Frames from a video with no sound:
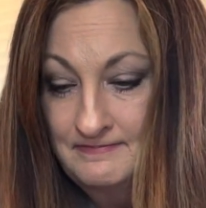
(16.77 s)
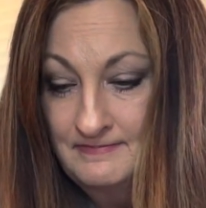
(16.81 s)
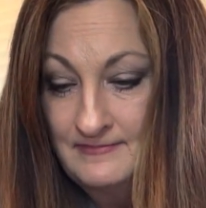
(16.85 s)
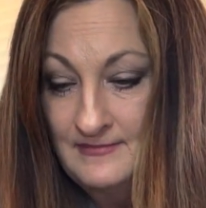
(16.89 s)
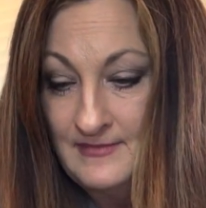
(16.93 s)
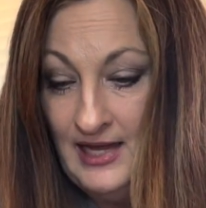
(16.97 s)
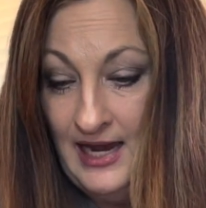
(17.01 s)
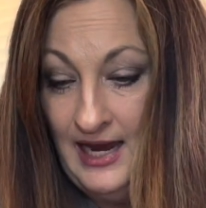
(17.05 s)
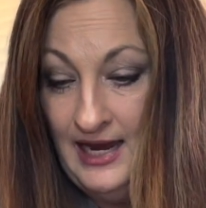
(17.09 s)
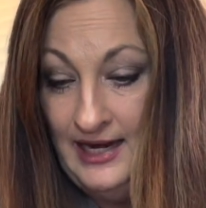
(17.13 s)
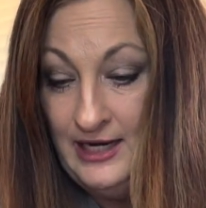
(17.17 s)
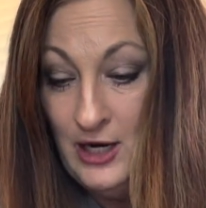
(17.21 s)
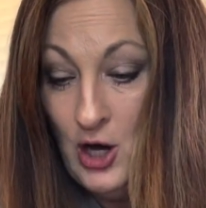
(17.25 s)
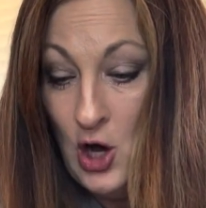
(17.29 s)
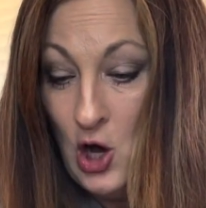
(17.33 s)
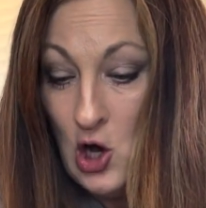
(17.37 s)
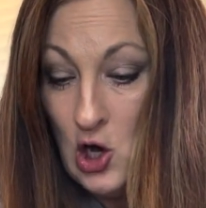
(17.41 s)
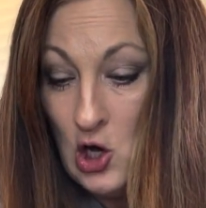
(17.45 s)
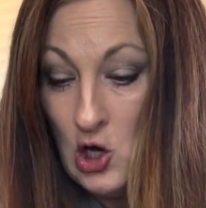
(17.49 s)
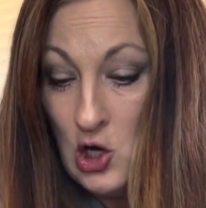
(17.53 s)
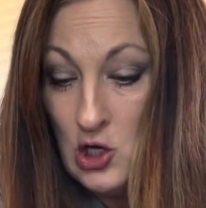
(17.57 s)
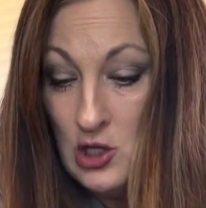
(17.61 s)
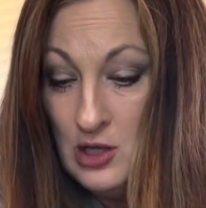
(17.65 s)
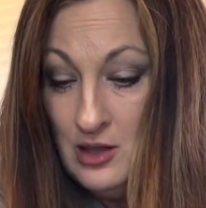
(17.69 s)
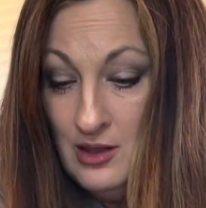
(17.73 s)
a
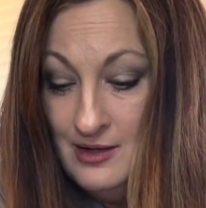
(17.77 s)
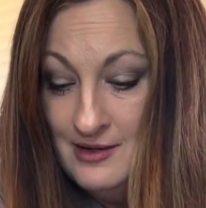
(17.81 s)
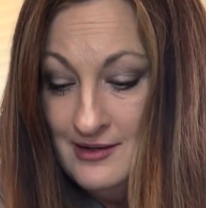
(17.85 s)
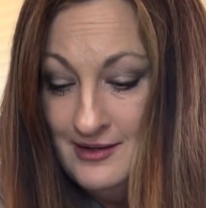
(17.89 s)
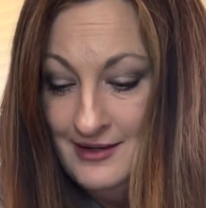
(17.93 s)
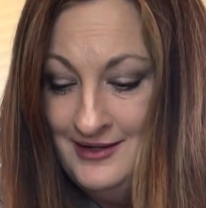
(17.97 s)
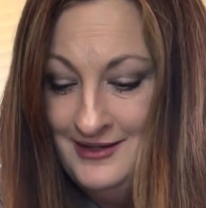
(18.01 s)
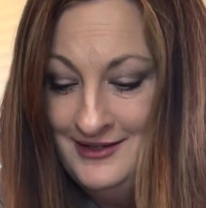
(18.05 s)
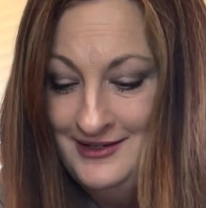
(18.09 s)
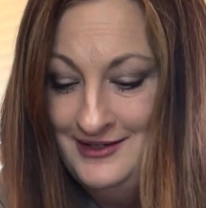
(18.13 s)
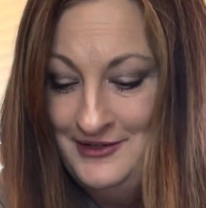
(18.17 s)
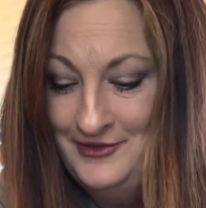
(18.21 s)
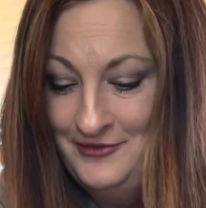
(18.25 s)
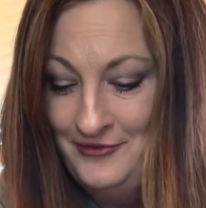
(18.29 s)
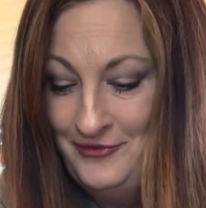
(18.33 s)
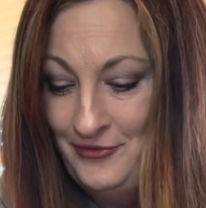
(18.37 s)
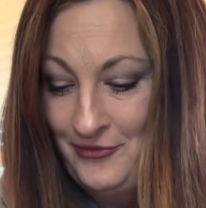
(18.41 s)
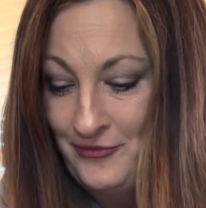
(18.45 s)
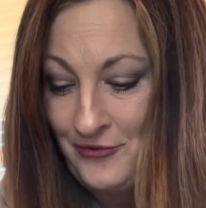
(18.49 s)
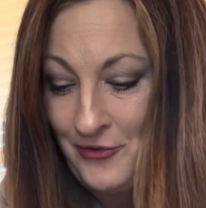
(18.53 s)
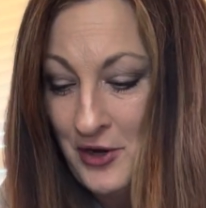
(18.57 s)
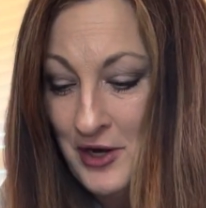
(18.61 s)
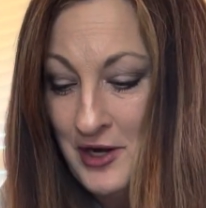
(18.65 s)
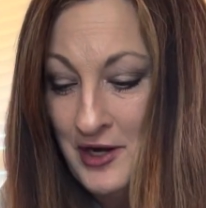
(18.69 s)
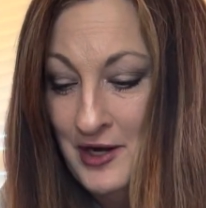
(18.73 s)
haul
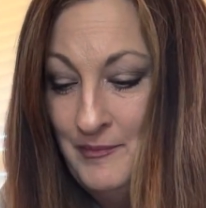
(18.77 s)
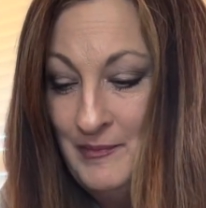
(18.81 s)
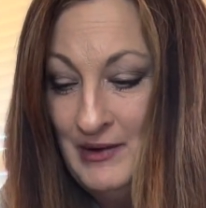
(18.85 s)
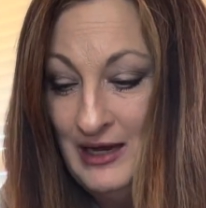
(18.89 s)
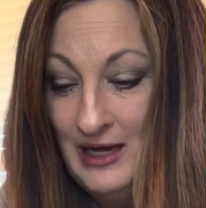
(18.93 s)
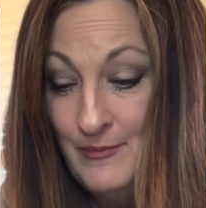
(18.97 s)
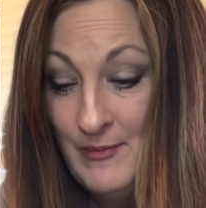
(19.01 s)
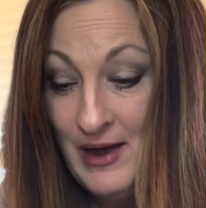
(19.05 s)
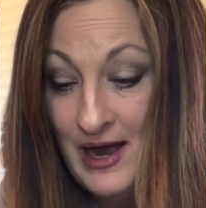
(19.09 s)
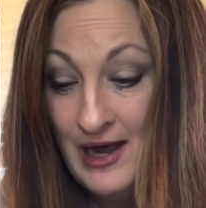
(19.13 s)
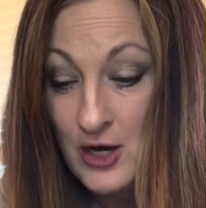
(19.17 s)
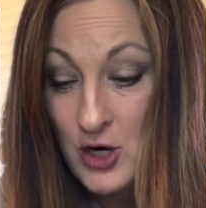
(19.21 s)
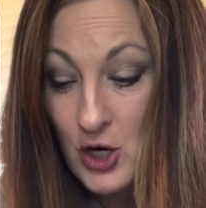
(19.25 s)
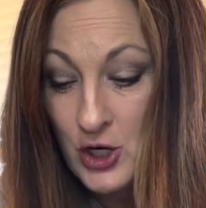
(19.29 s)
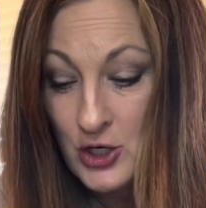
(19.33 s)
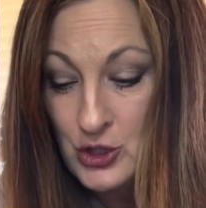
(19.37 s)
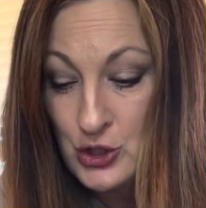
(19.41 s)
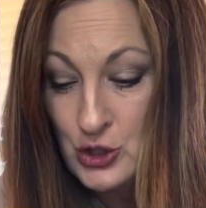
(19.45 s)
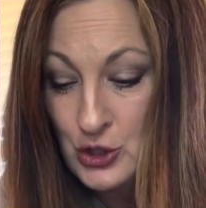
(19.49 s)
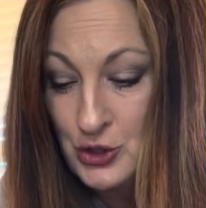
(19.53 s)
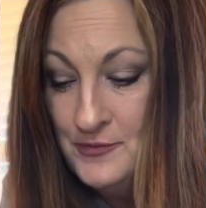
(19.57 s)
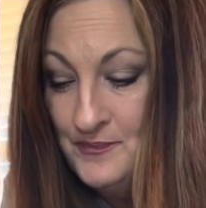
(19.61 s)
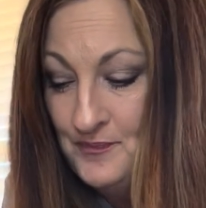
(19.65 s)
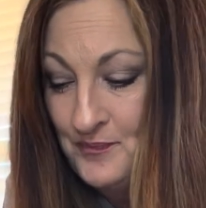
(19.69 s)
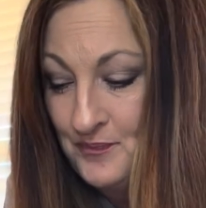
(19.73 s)
from
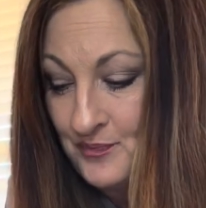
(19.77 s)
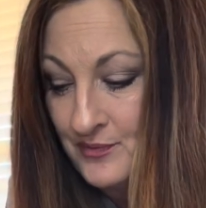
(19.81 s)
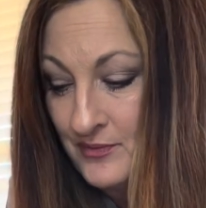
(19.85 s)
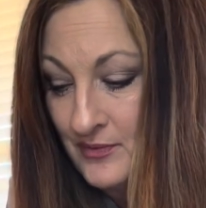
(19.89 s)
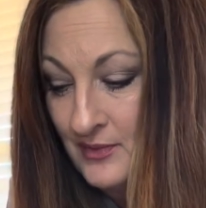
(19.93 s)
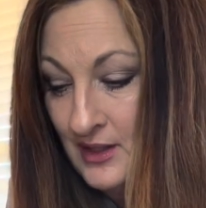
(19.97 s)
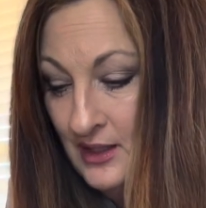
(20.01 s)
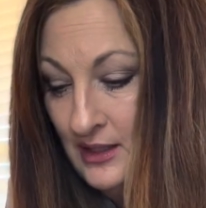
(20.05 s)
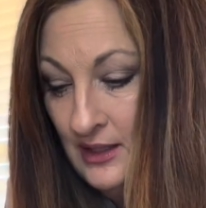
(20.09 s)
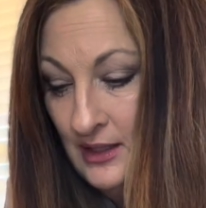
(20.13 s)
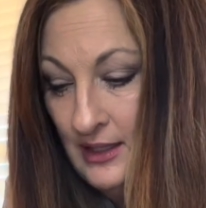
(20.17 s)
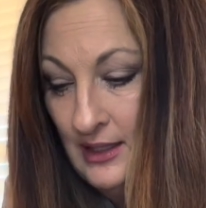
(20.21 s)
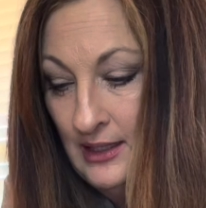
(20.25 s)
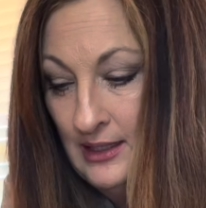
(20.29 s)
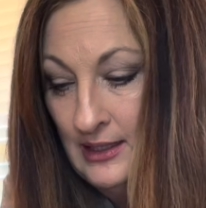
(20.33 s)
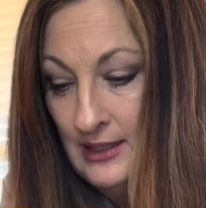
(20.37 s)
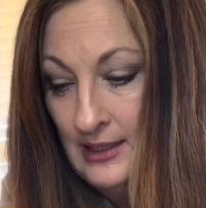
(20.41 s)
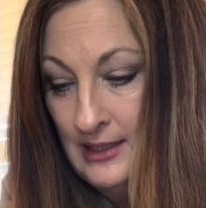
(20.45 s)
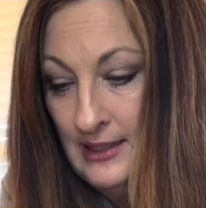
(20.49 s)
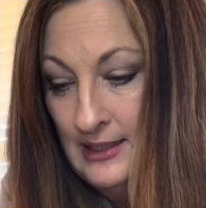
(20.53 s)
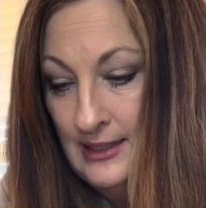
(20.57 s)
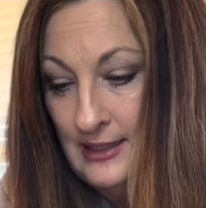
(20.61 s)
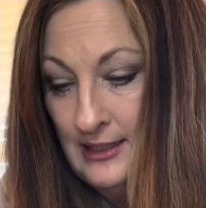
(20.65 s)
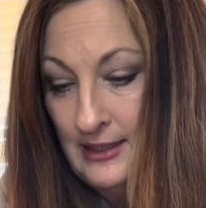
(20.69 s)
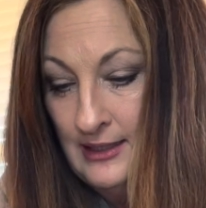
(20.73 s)
MIGardener.
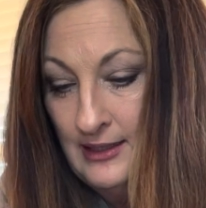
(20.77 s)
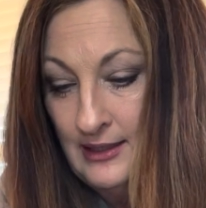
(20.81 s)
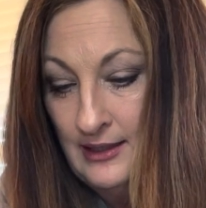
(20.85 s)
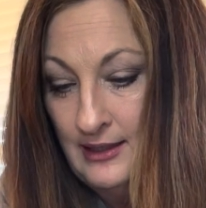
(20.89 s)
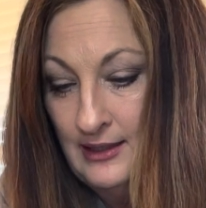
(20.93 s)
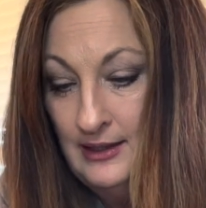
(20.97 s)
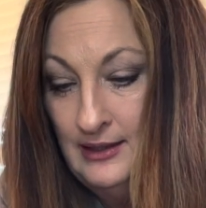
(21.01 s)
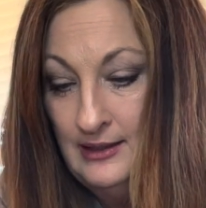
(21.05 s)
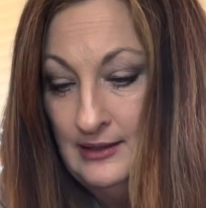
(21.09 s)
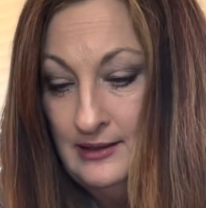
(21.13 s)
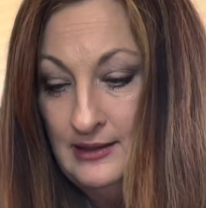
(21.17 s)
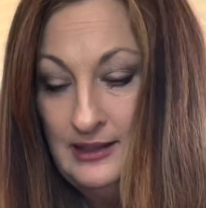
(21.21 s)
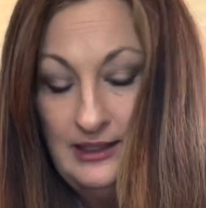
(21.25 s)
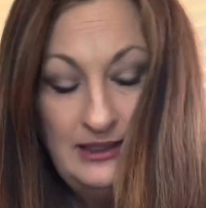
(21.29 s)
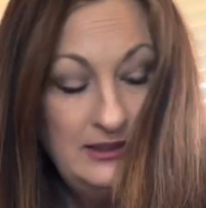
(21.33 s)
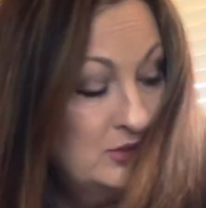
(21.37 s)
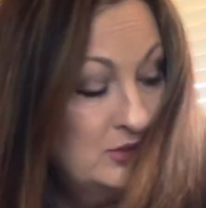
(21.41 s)
And these